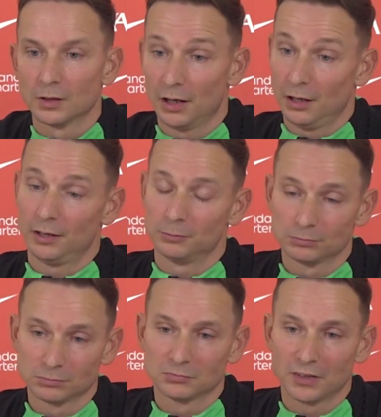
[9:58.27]
I, I,
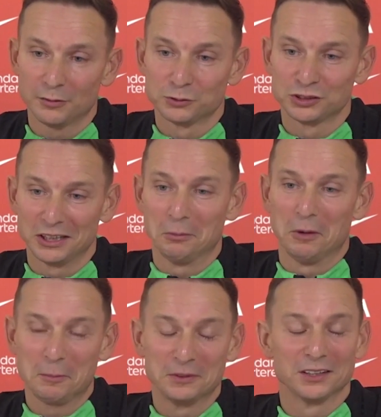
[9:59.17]
I, have to say, I'm
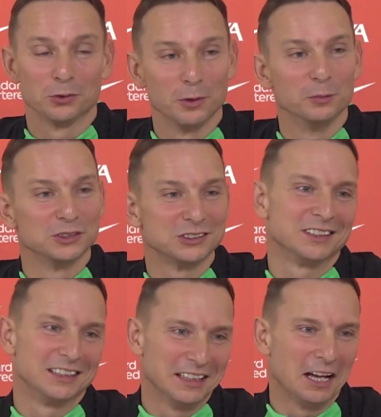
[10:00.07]
happy that the women
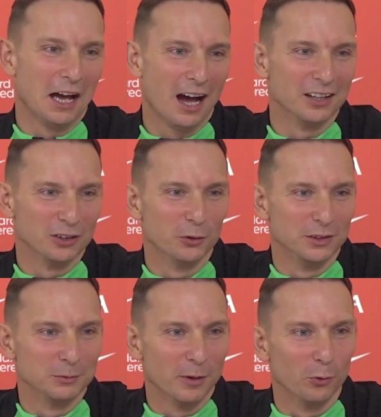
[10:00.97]
are now
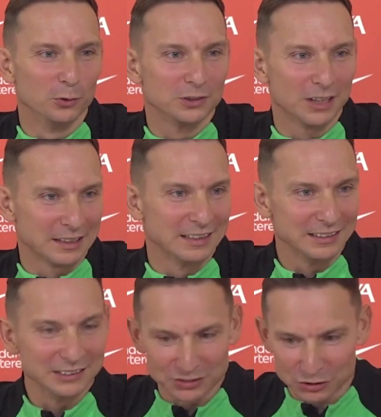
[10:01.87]
in Melwood, that at
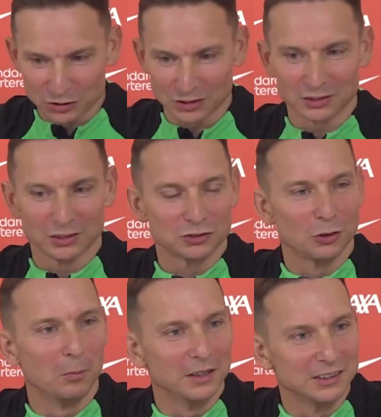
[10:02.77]
least
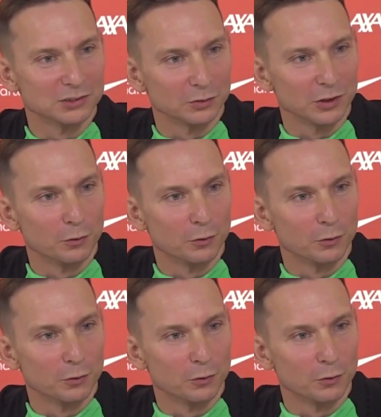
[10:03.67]
somebody's of